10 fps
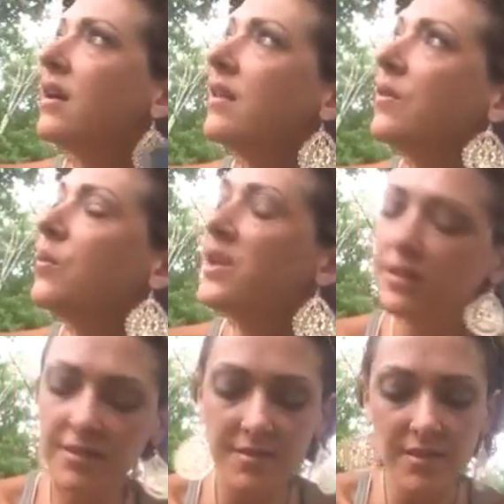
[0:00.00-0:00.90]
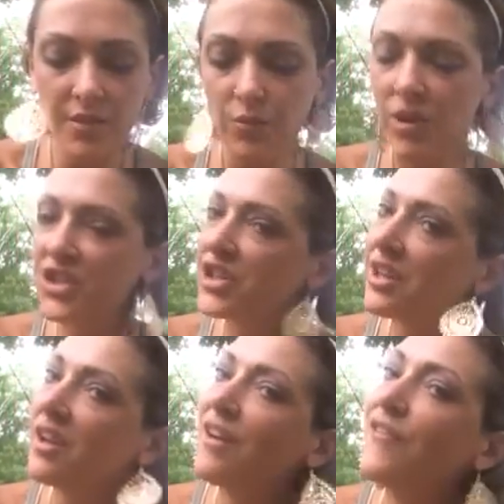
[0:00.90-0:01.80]
and the winds, the
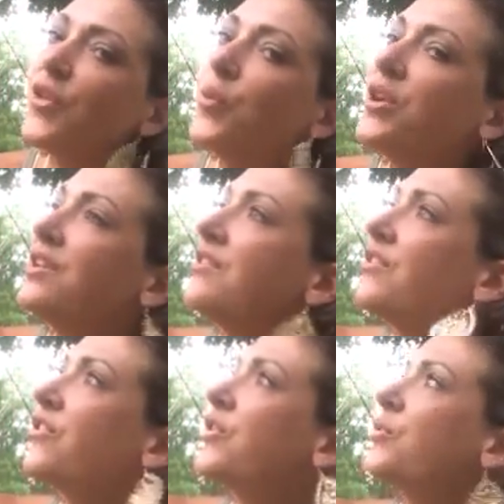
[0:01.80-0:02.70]
rushing of the winds,